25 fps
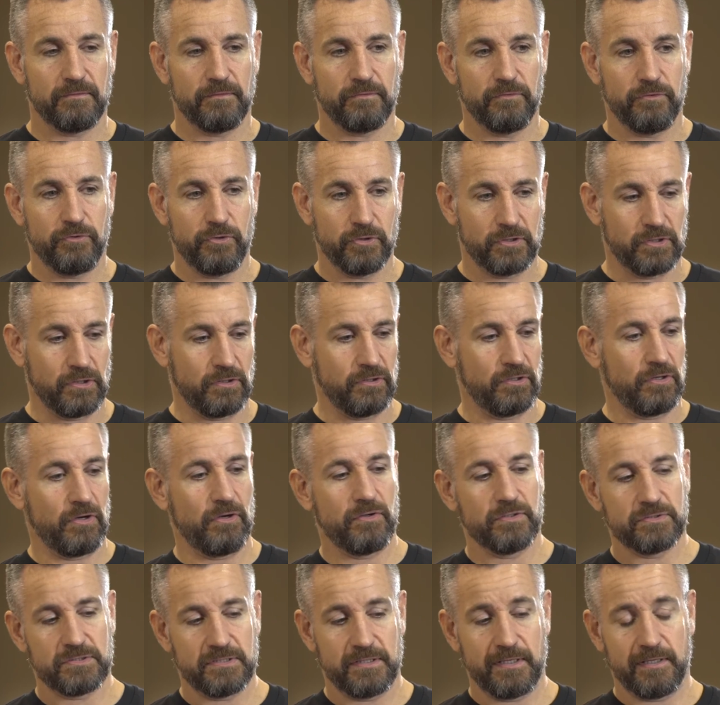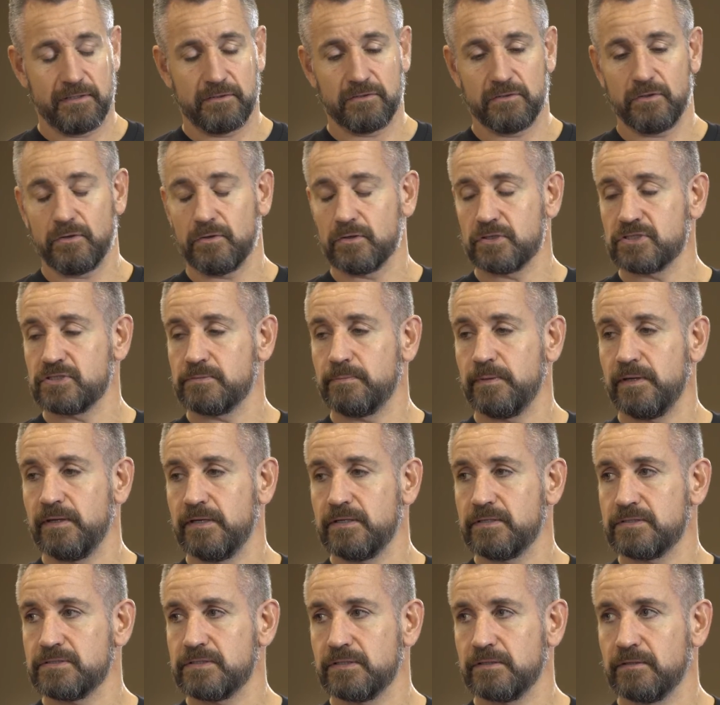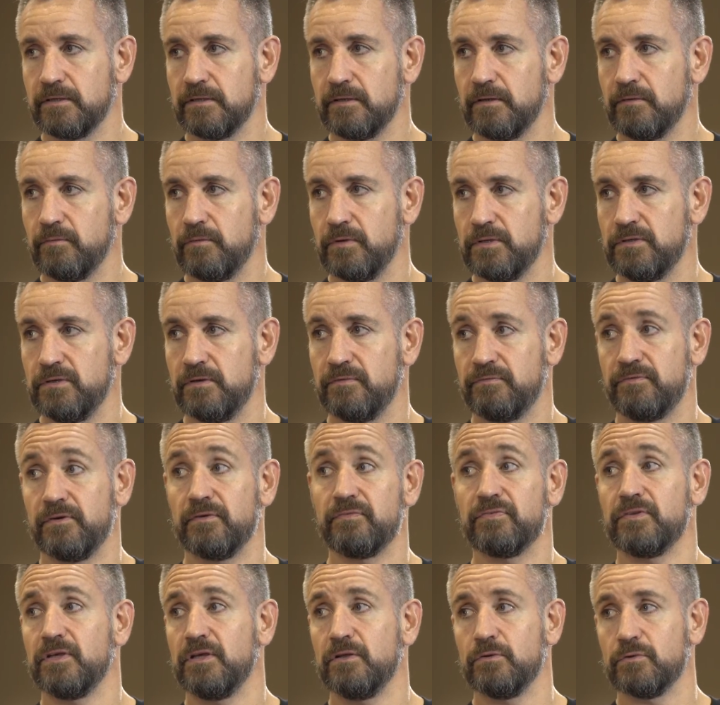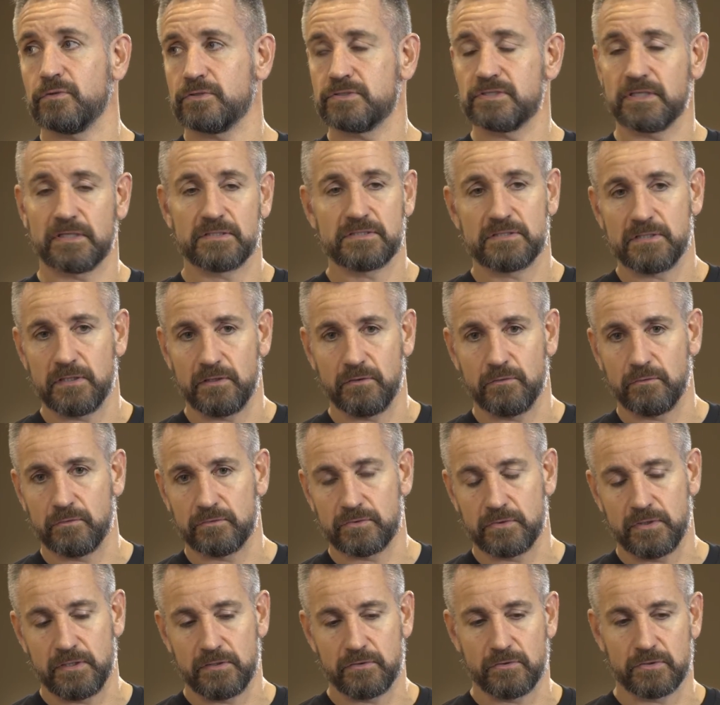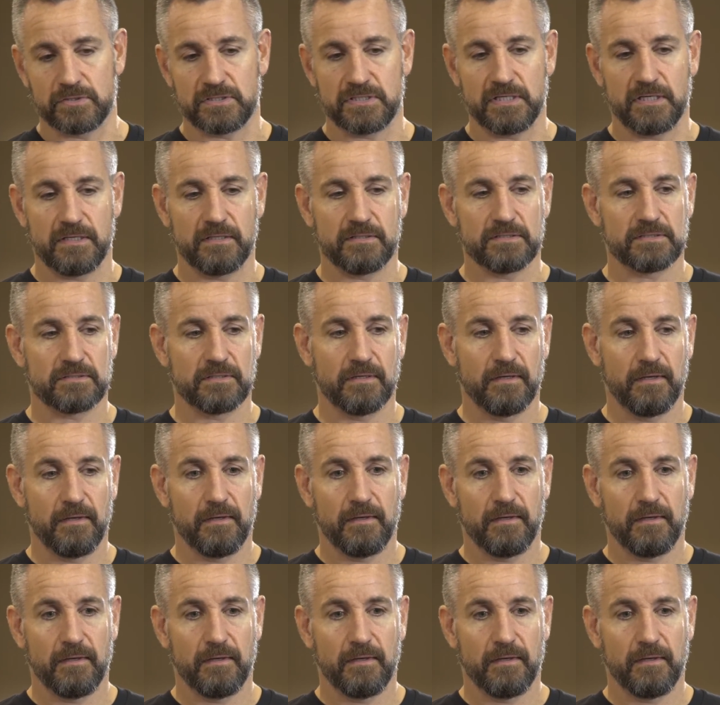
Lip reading: you can go into that dark space when you're 15 or 16 or in your teens